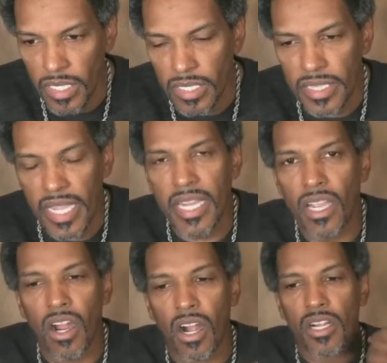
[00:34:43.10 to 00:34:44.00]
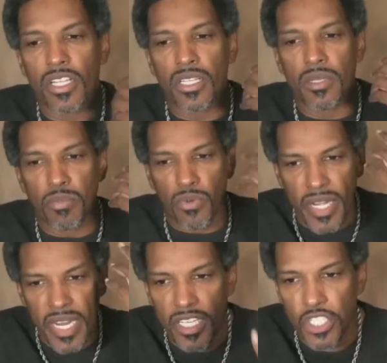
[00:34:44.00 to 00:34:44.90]
They are the
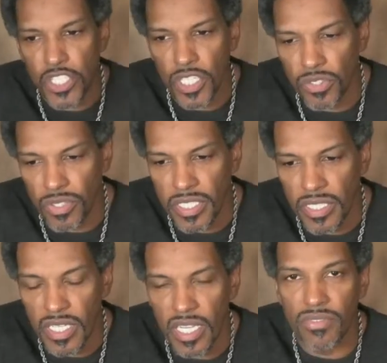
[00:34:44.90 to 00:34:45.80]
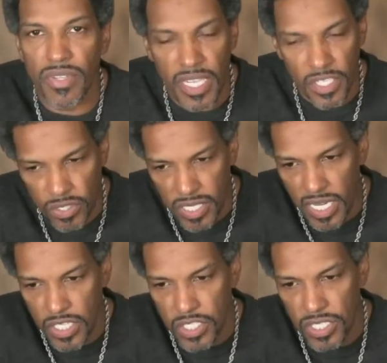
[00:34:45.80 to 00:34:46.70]
brain children of
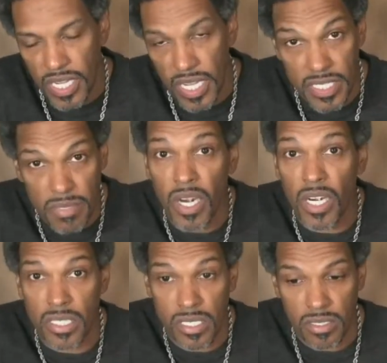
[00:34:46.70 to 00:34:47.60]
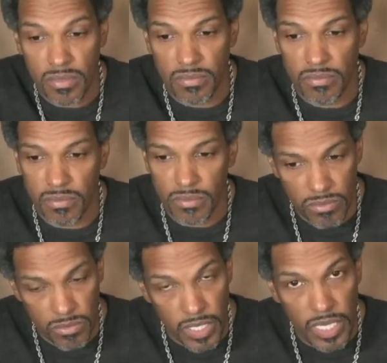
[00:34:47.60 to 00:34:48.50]
education and smarts.
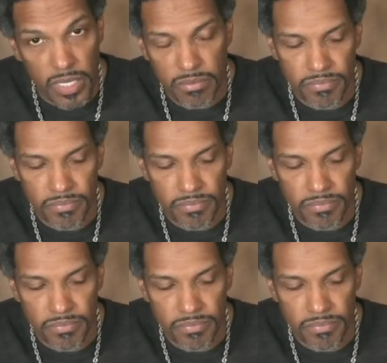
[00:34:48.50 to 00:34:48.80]
Okay.